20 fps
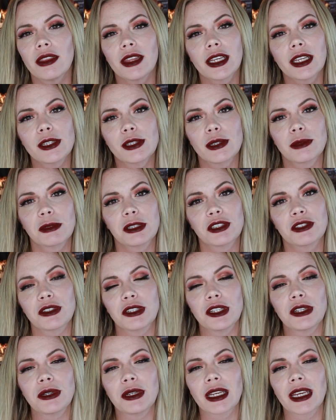Thank you so much
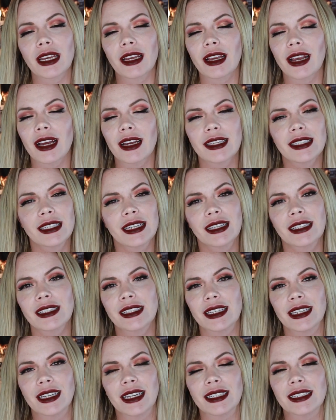for tuning in, guys, and I'll
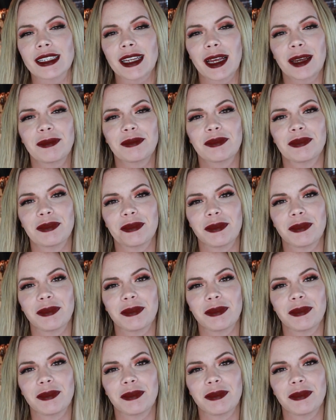see you next time.